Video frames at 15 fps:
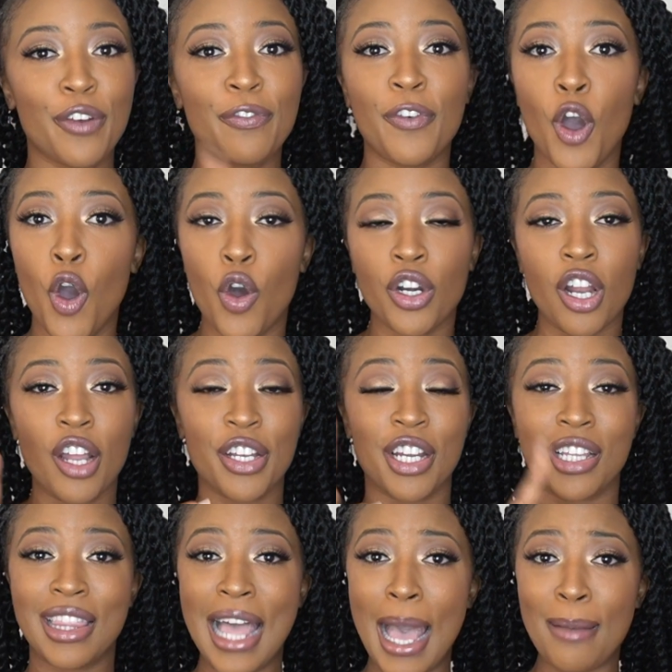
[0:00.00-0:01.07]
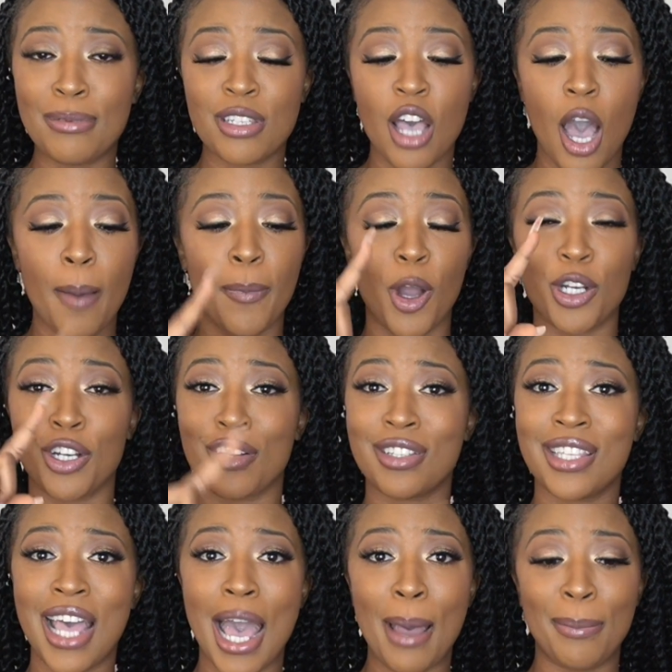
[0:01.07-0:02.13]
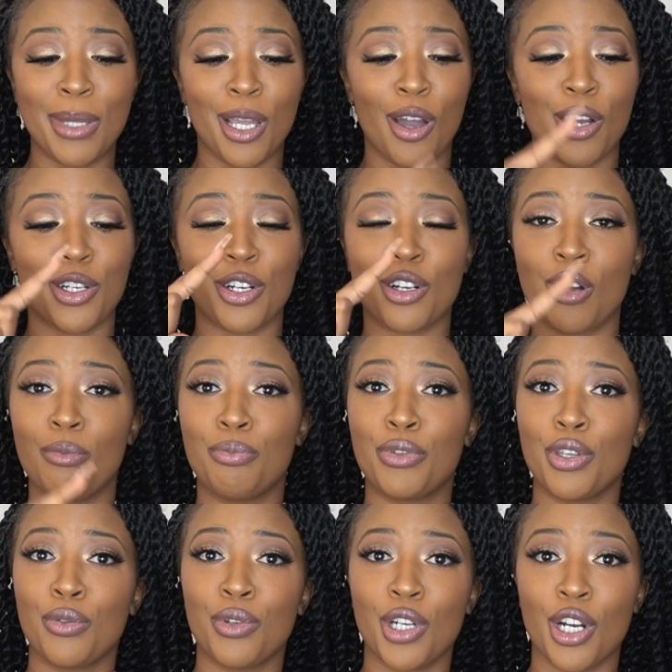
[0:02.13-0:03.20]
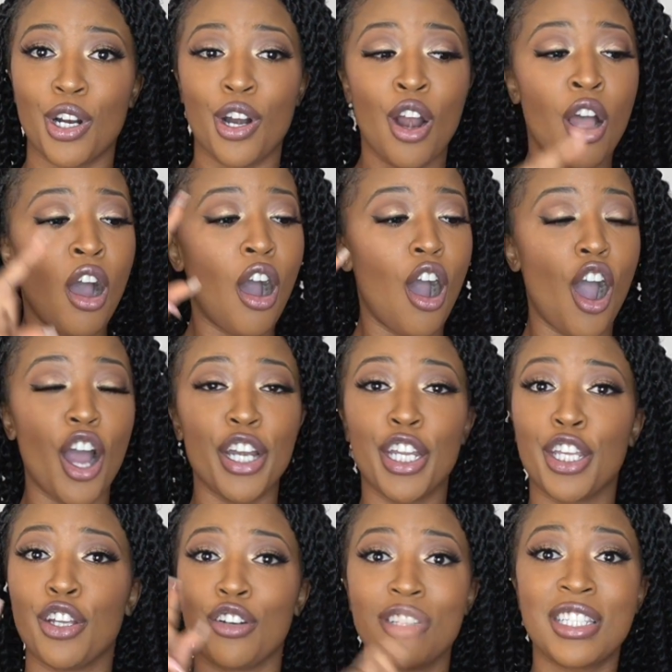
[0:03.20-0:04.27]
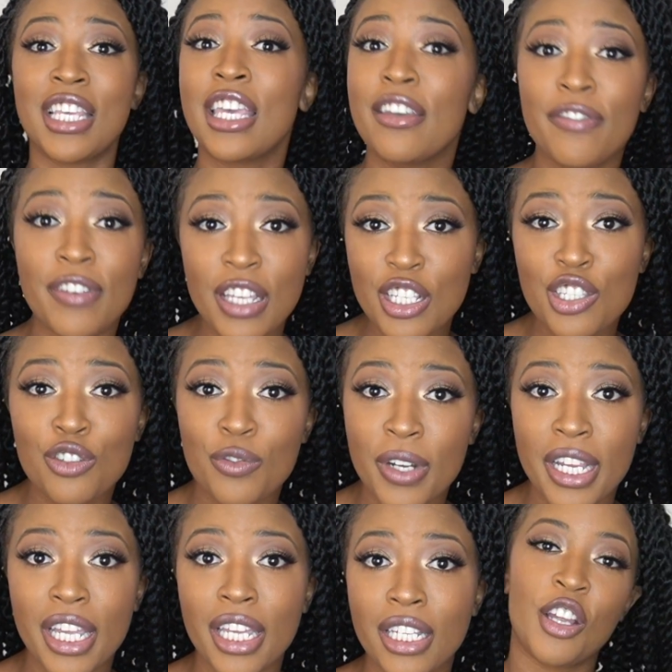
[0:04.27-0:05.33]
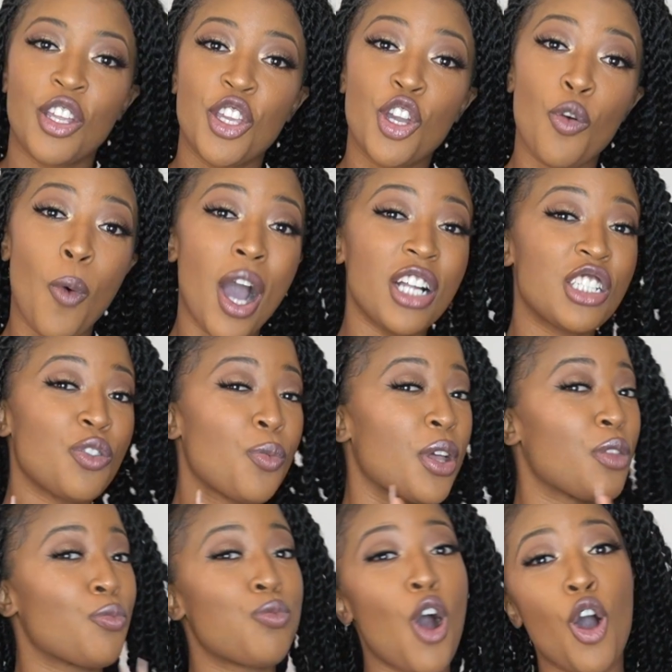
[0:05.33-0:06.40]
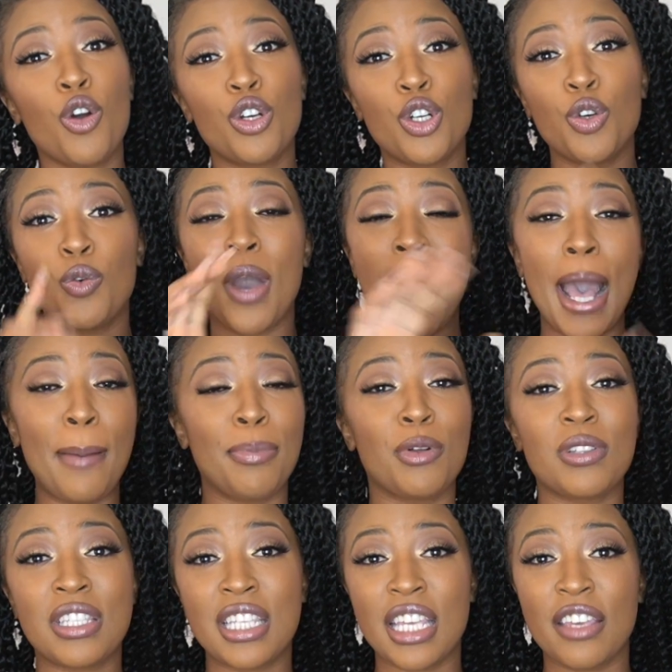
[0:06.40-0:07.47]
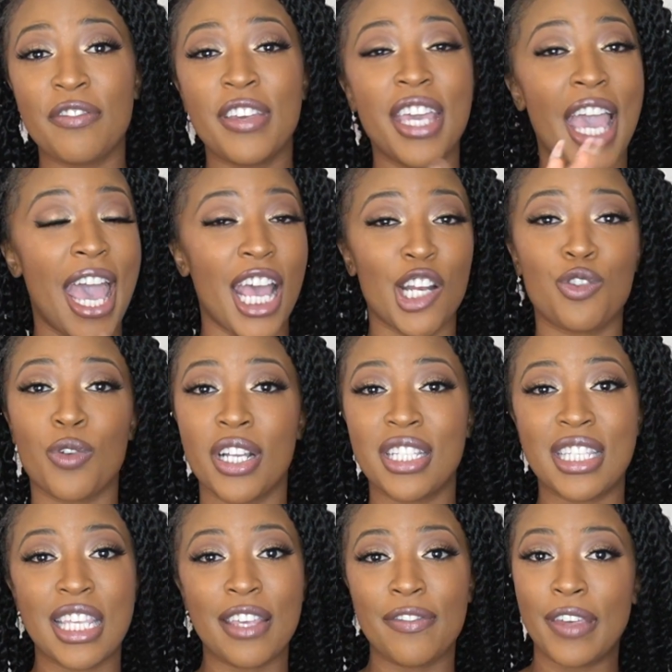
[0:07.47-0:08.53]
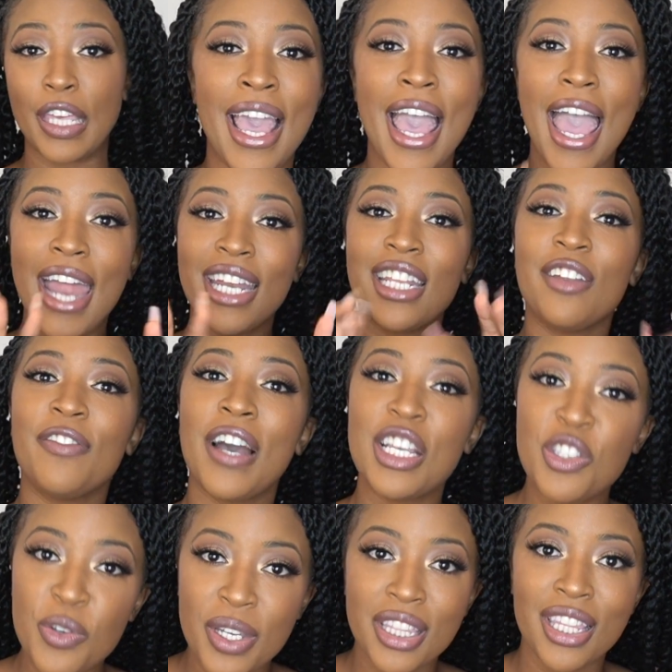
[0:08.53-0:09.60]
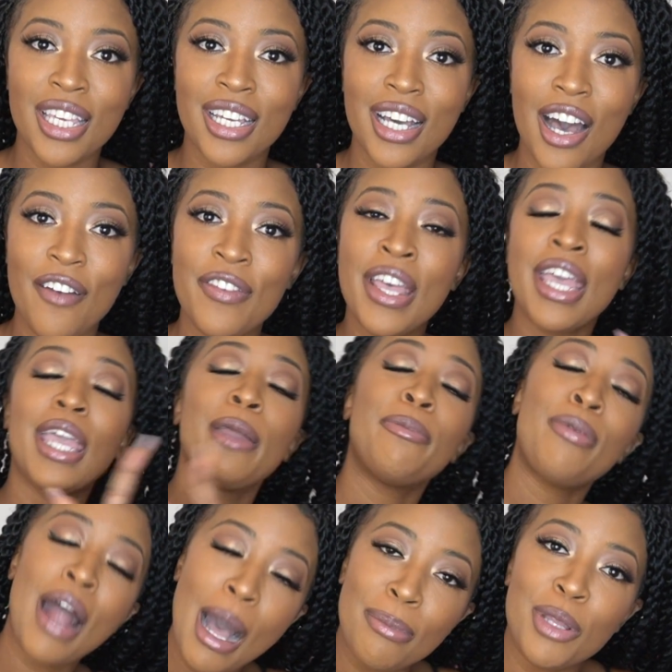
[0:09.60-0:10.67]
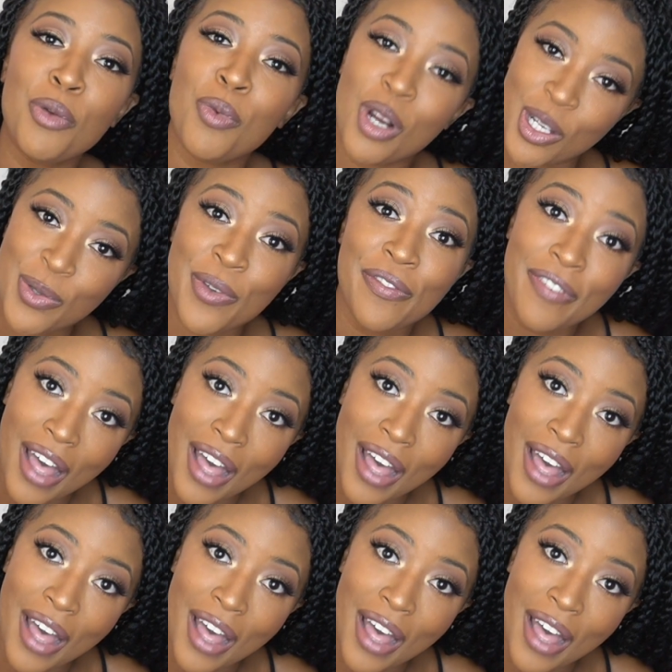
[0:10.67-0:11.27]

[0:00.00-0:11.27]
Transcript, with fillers: your phone, on your laptop, on your tablet, on your computer, on your TV screen. You can watch it with Roku, Apple TV, Android TV. Any device you can think of, it probably works with